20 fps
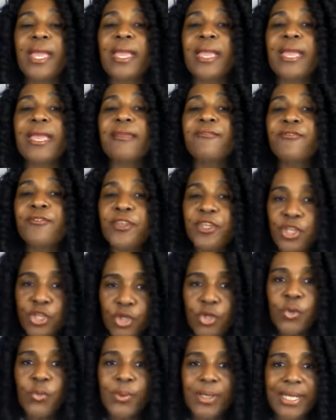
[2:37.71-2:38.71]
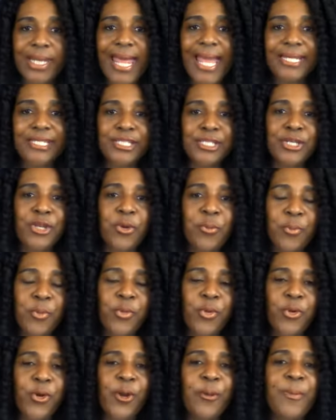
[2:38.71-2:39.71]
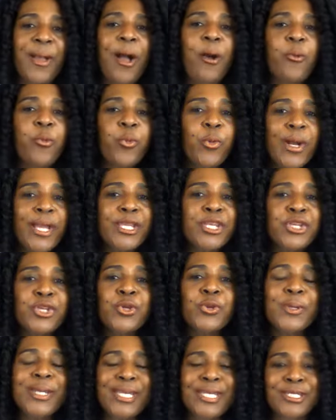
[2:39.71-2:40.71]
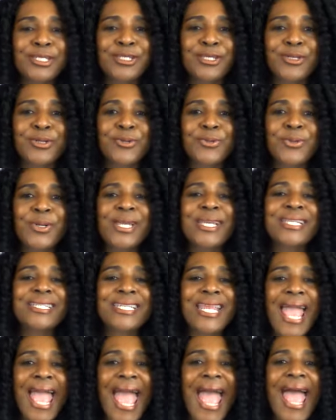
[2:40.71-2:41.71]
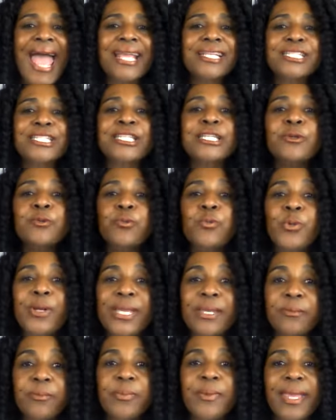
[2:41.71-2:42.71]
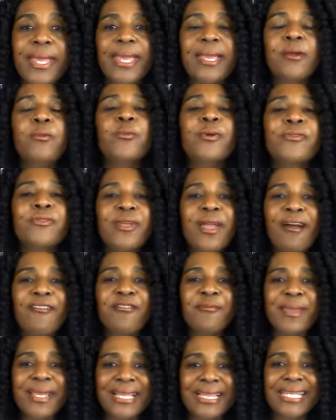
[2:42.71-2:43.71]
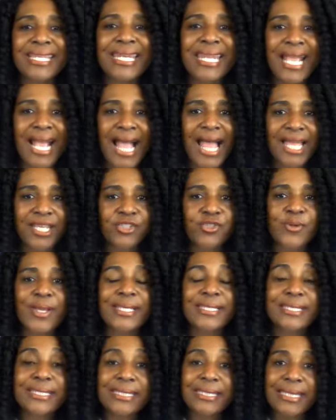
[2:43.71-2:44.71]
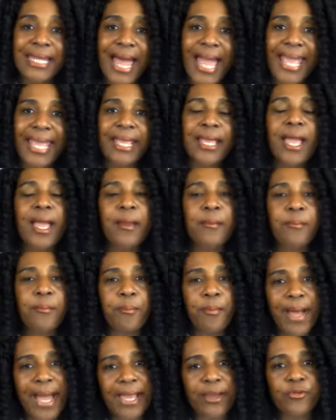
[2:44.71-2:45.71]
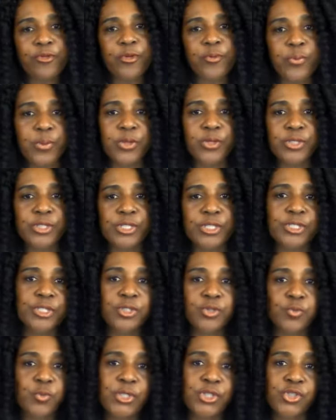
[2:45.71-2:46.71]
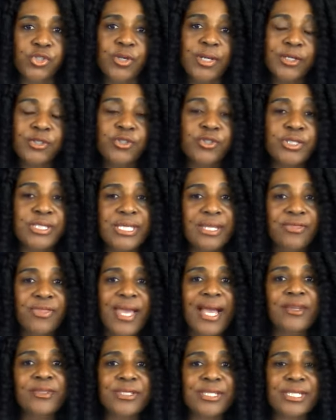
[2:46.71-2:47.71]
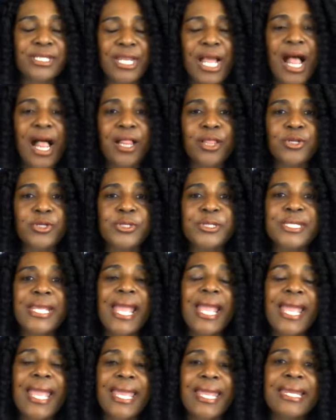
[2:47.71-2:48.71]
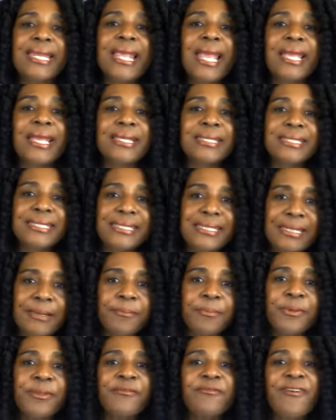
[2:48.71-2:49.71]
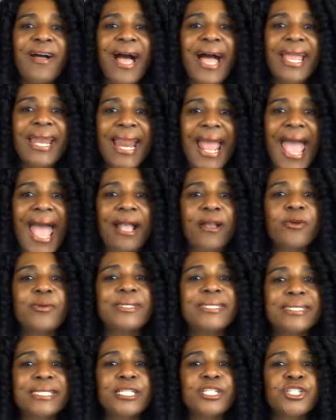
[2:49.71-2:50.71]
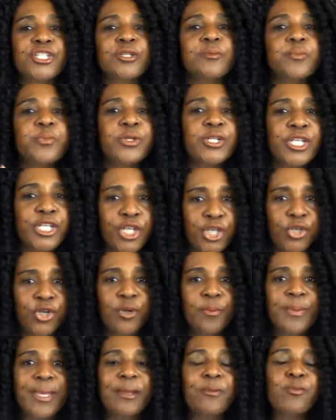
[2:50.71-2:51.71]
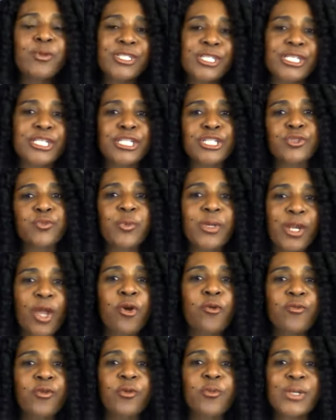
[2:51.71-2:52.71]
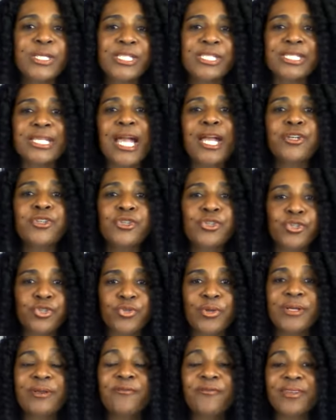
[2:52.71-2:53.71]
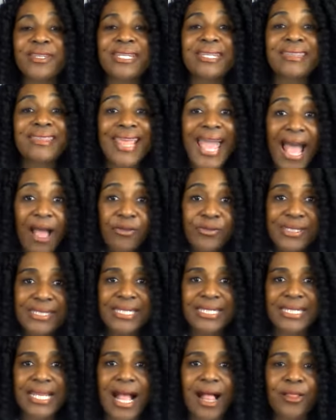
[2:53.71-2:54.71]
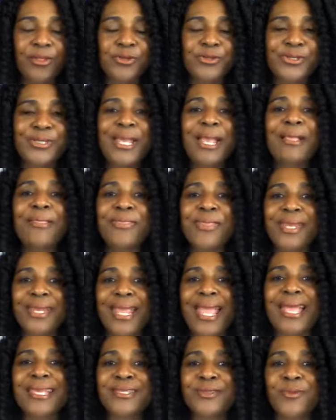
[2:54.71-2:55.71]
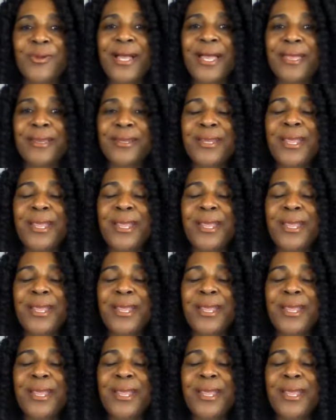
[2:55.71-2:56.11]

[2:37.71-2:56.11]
If you would like to know more about what you can do to actually win big with government cleaning contracts like micro purchases, which are under $10,000, and simplified acquisition procurement, which I just went over, which is under $250,000, then guess what?